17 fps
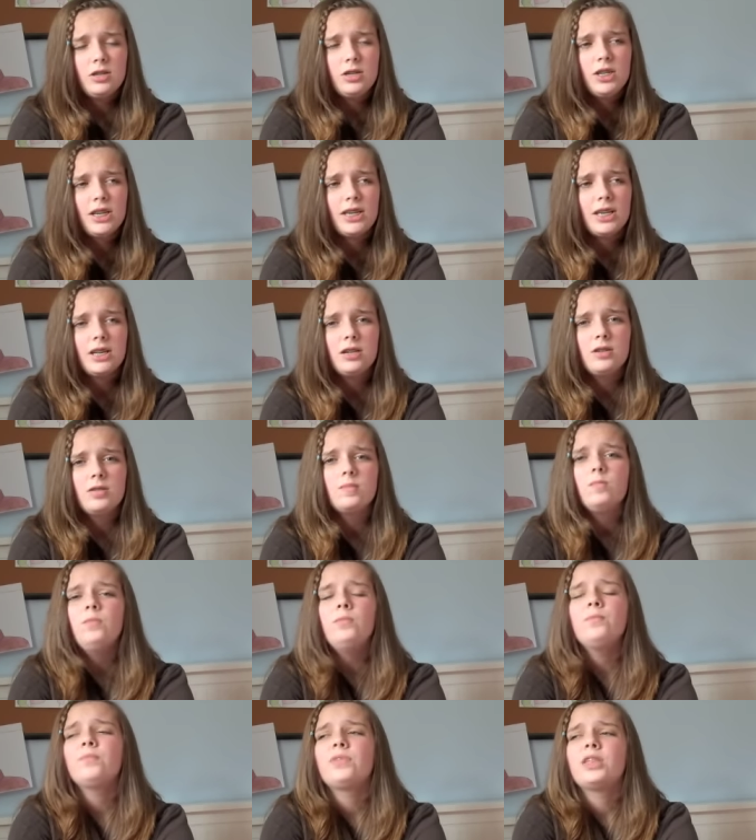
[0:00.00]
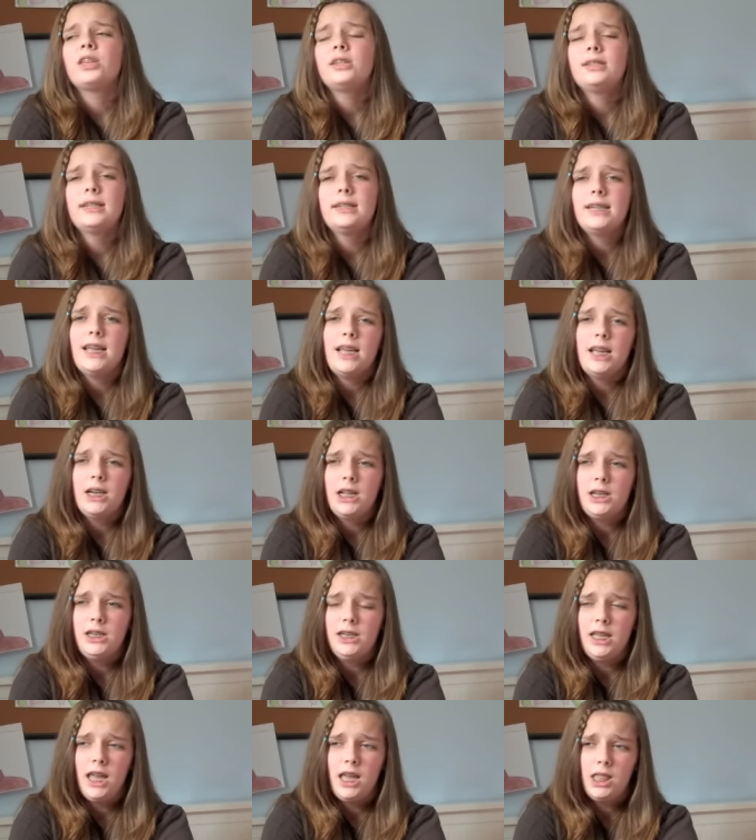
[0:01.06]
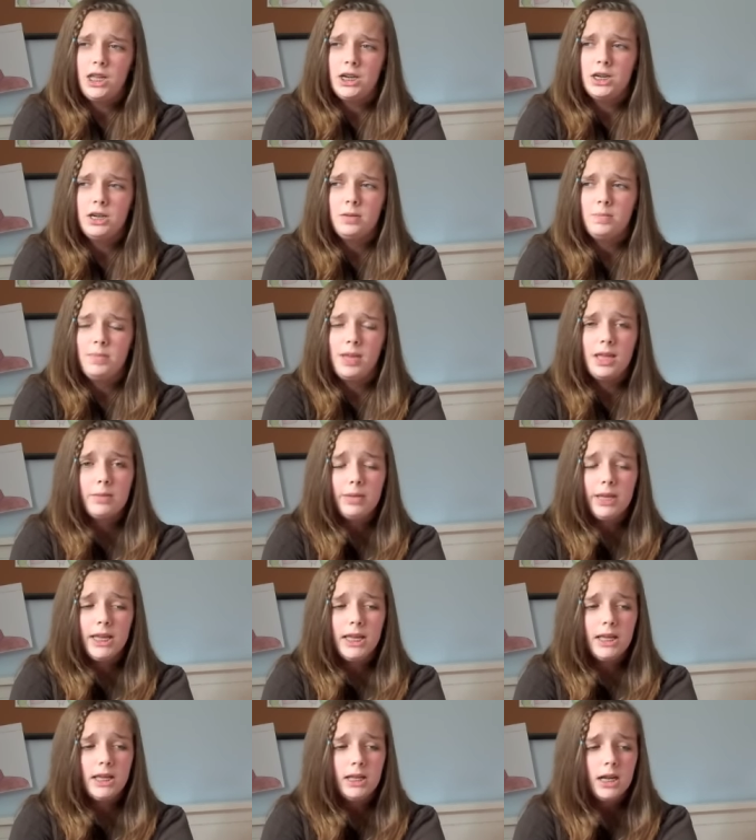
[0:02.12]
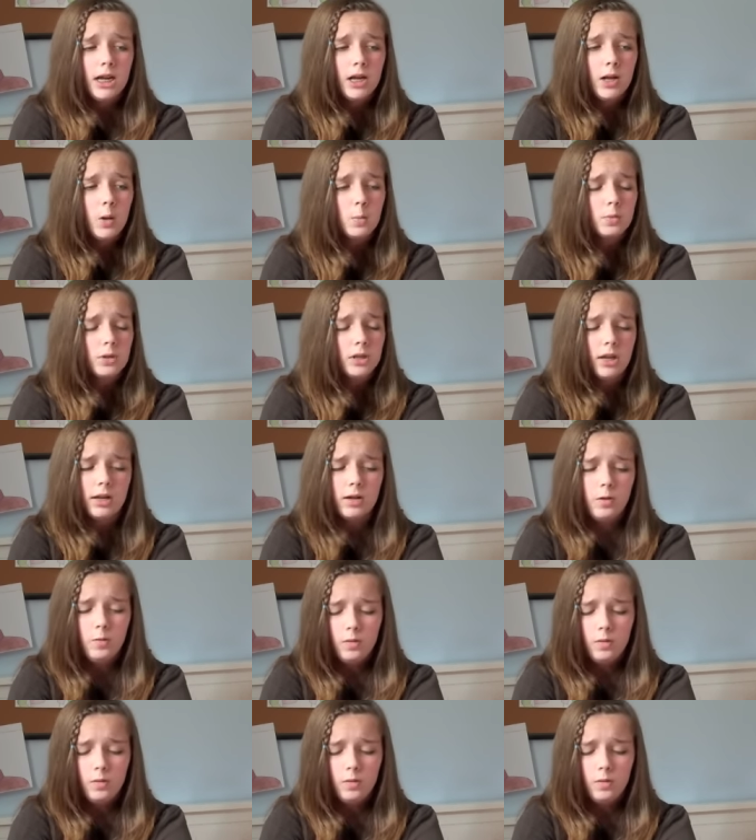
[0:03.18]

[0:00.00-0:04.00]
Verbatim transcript: Dick and Zatanna together. Maybe. I hope so